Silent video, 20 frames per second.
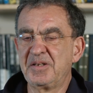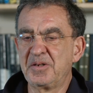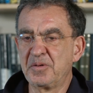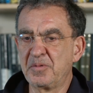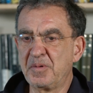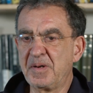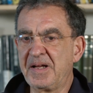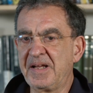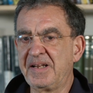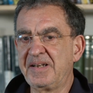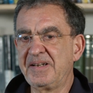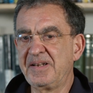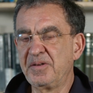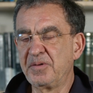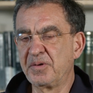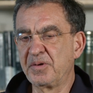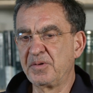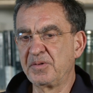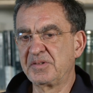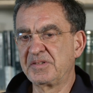where
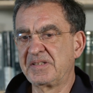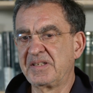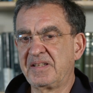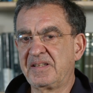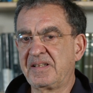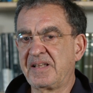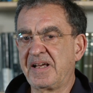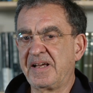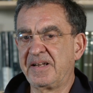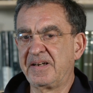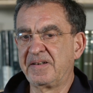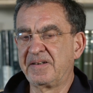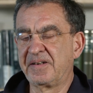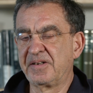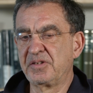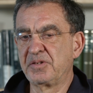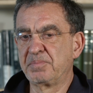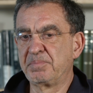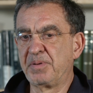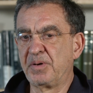neurons that are
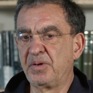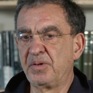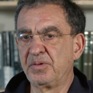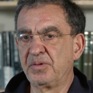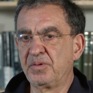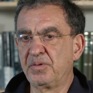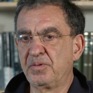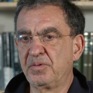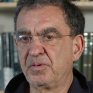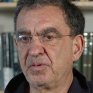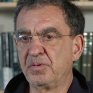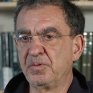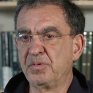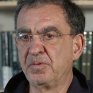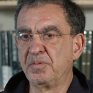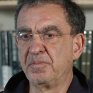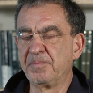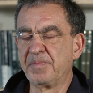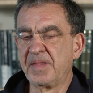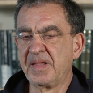respond
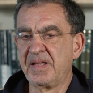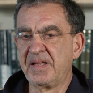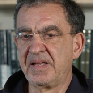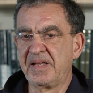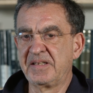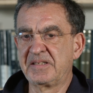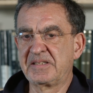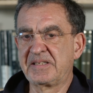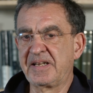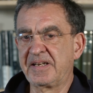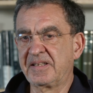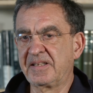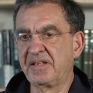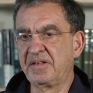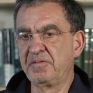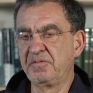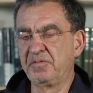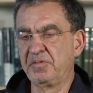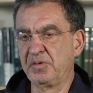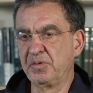to a
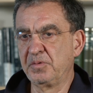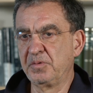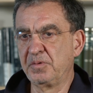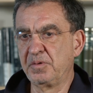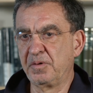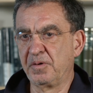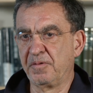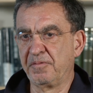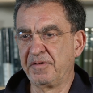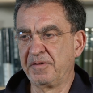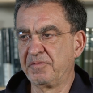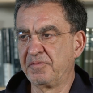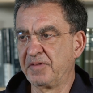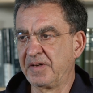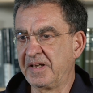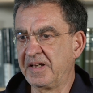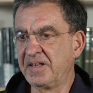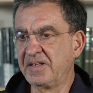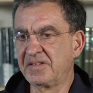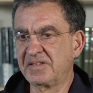certain view of a
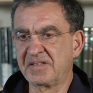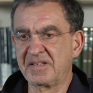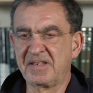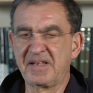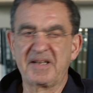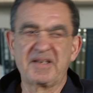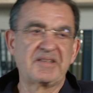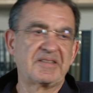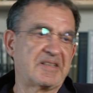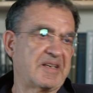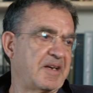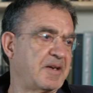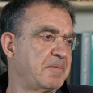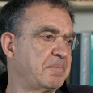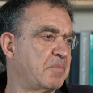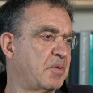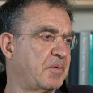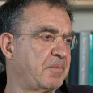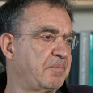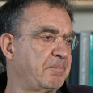face, like say
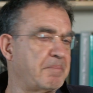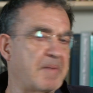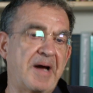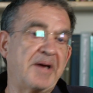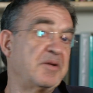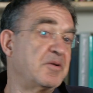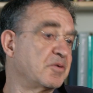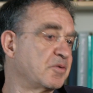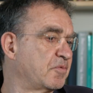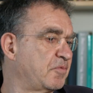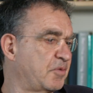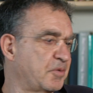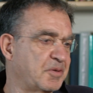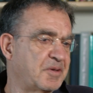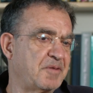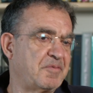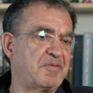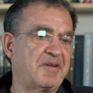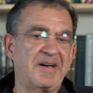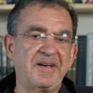minus
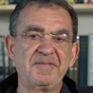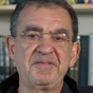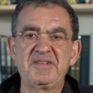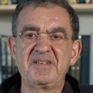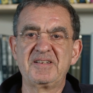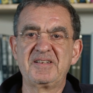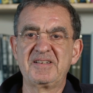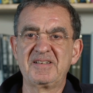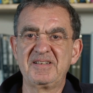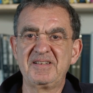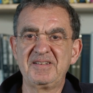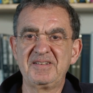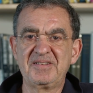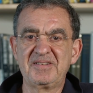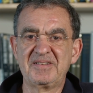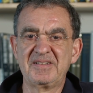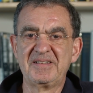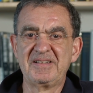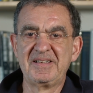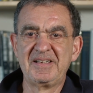45
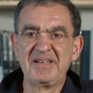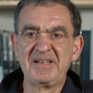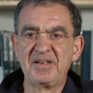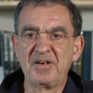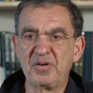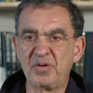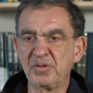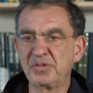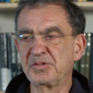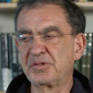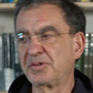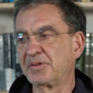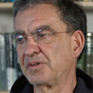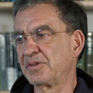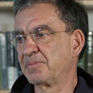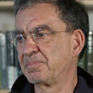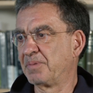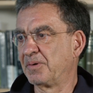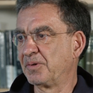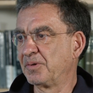degrees, also
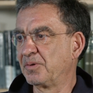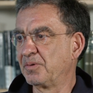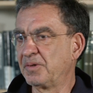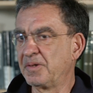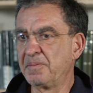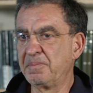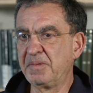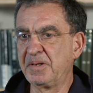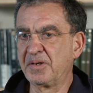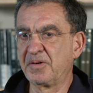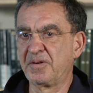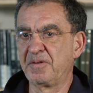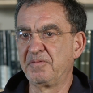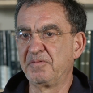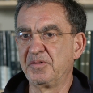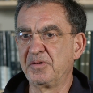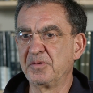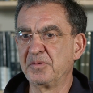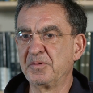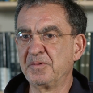respond to the mirror
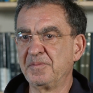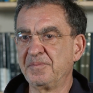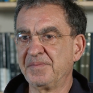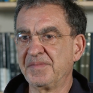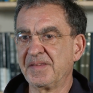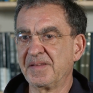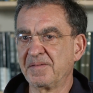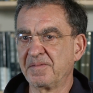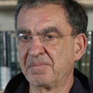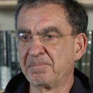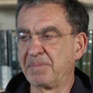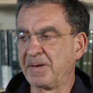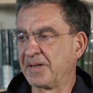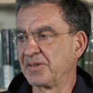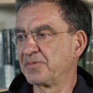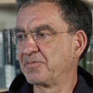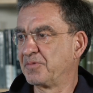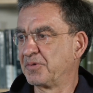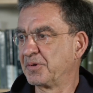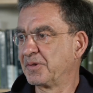view,
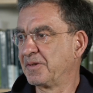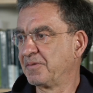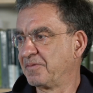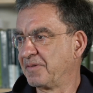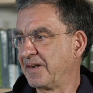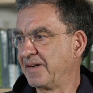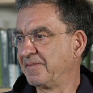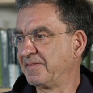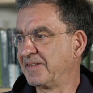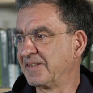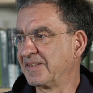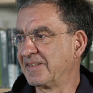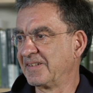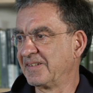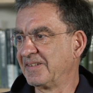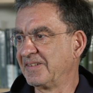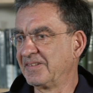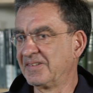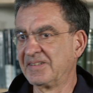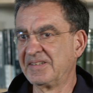plus 45
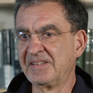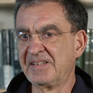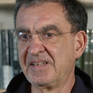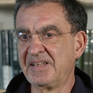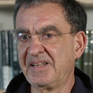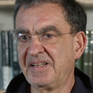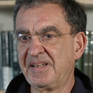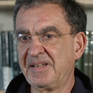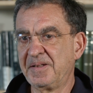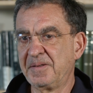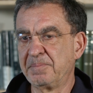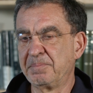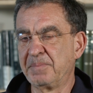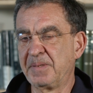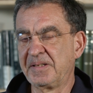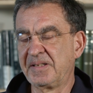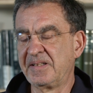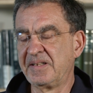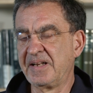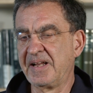degrees,
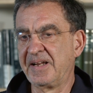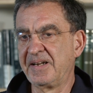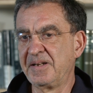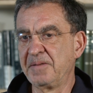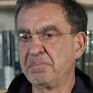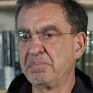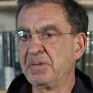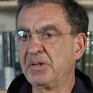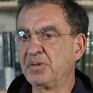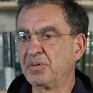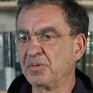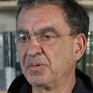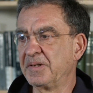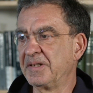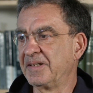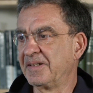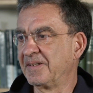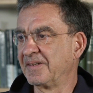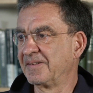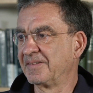but none in
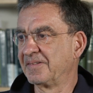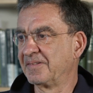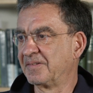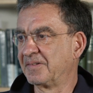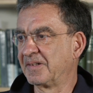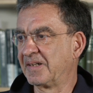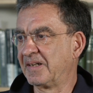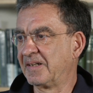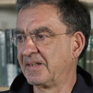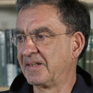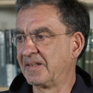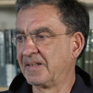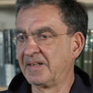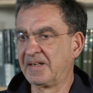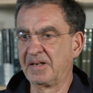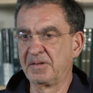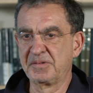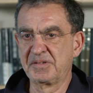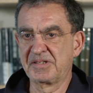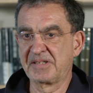between or
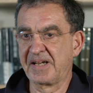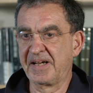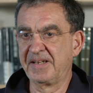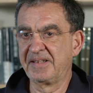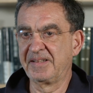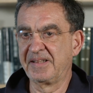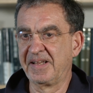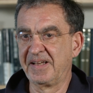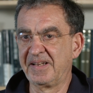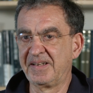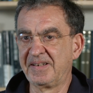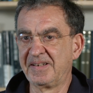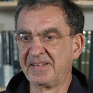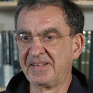outside that.